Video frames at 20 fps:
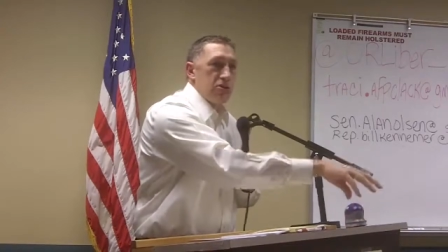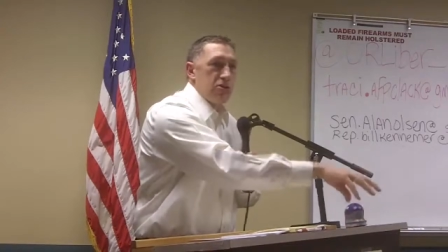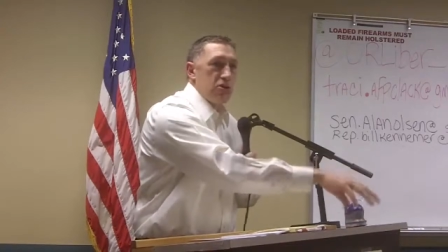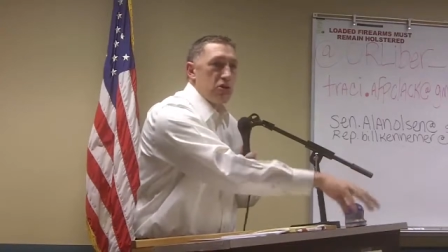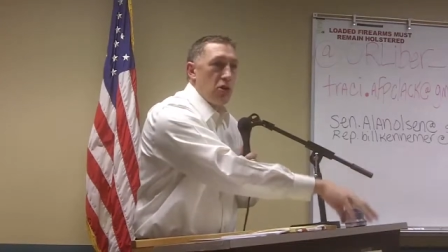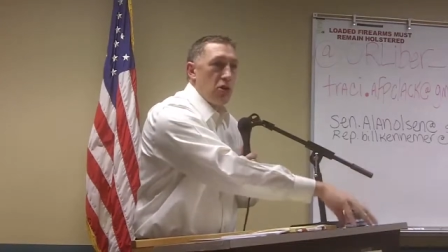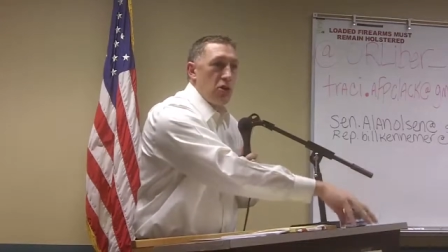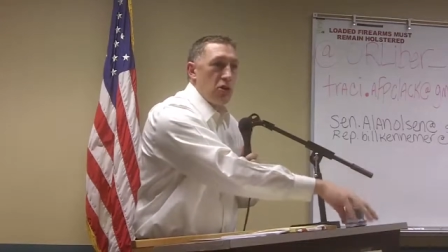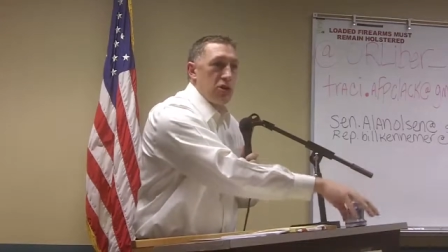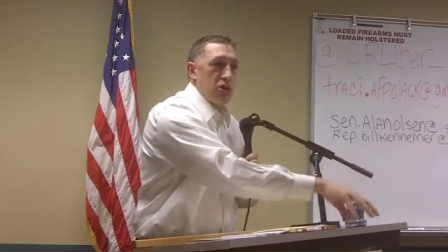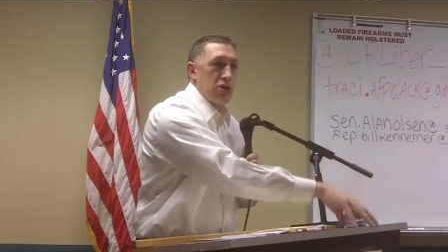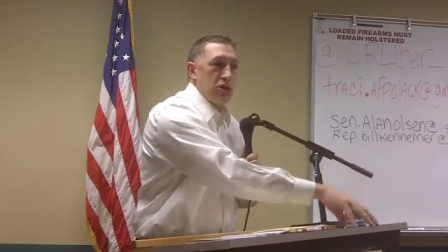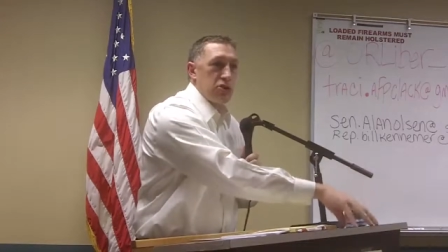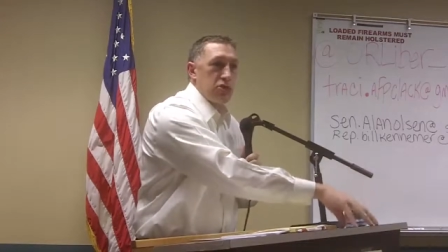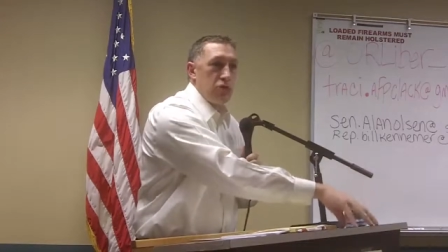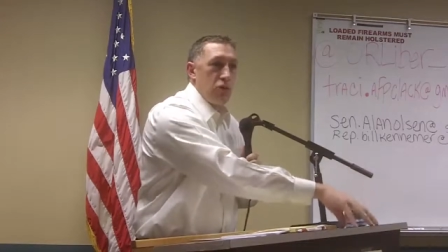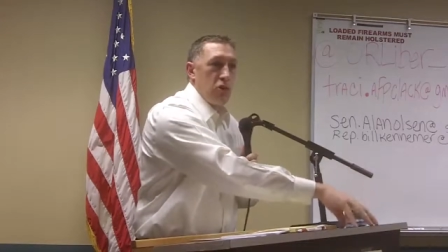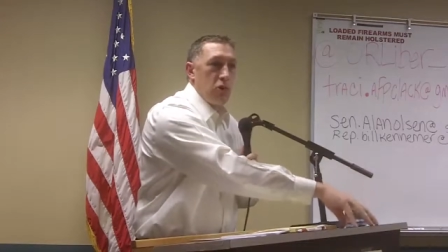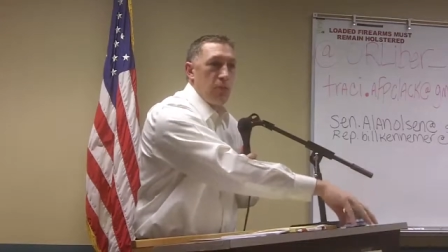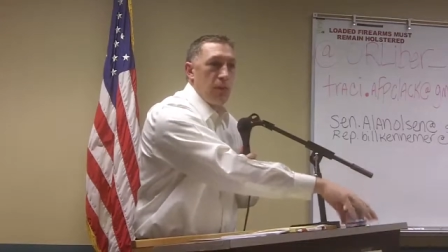sole
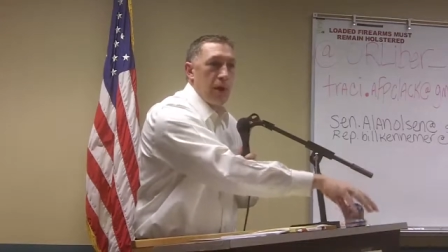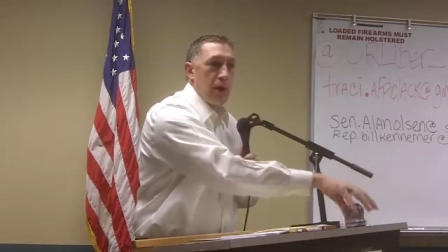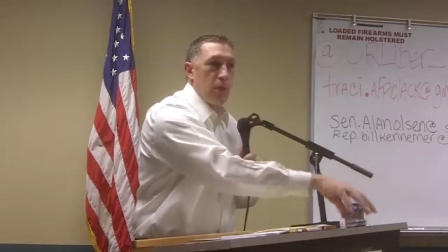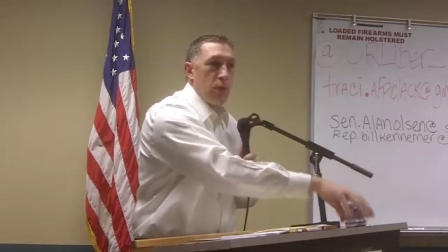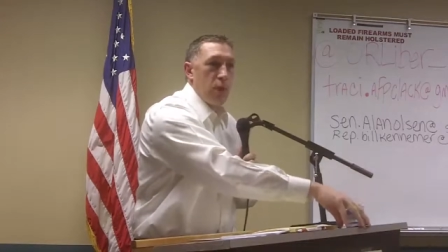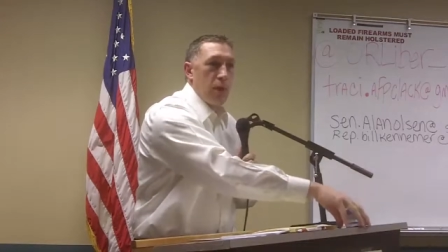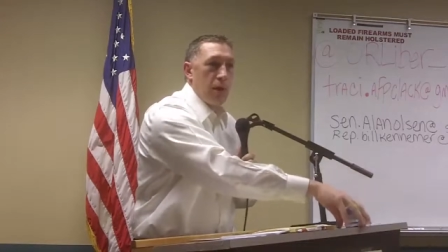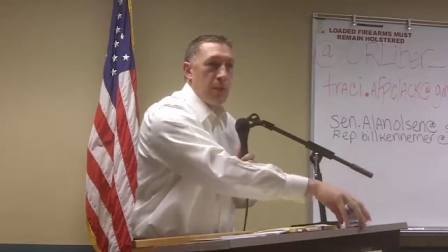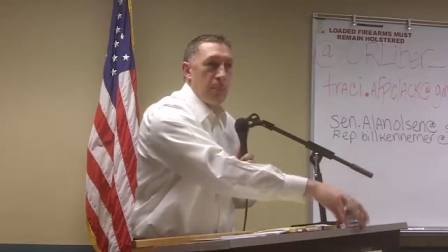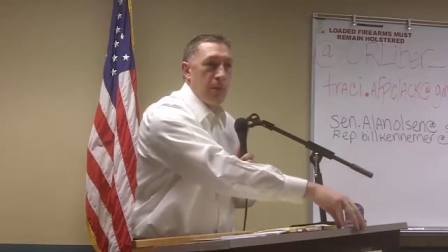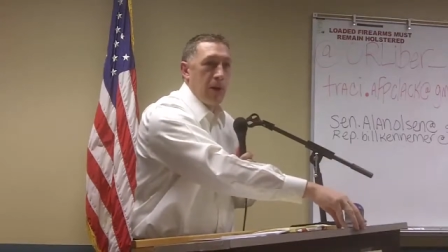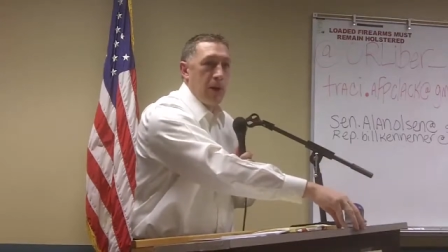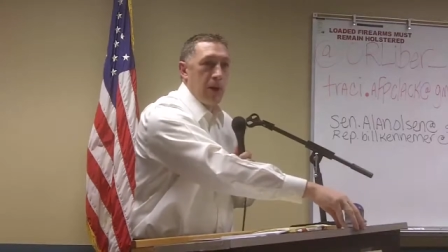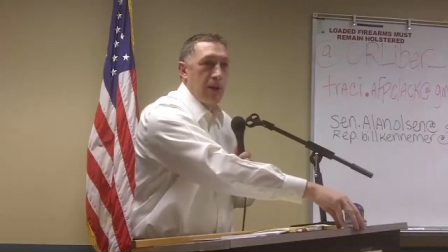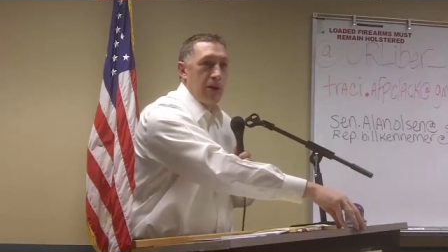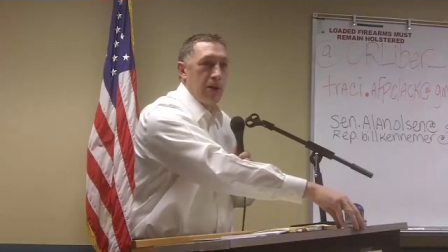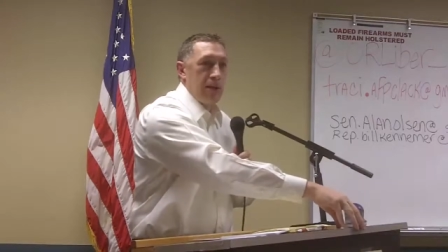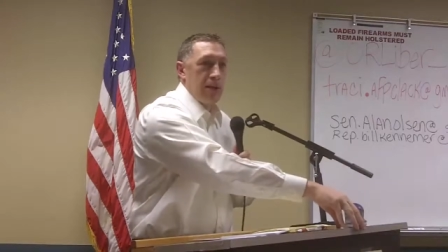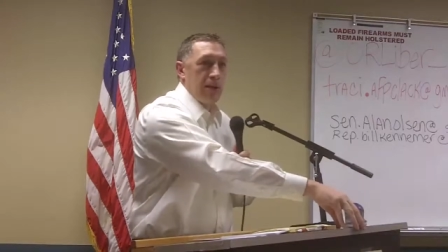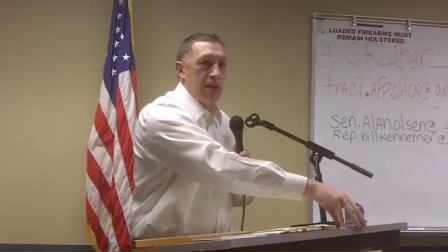control by one
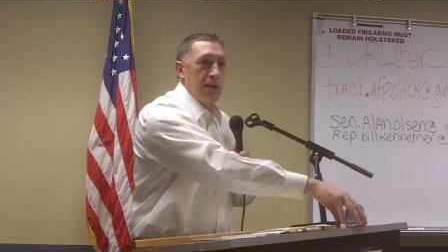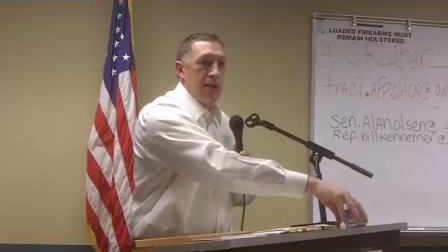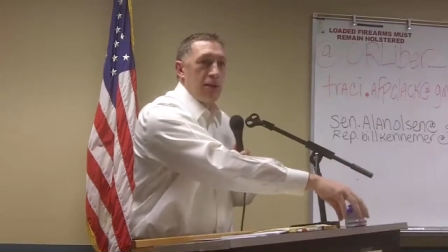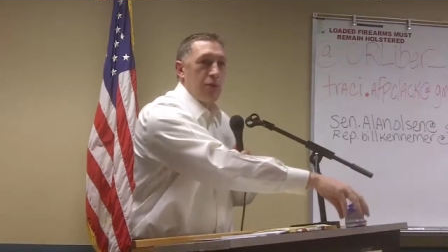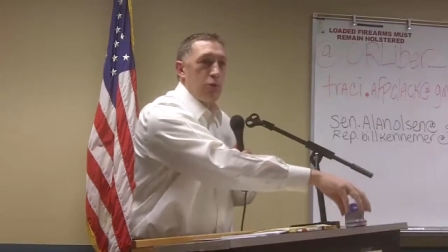party,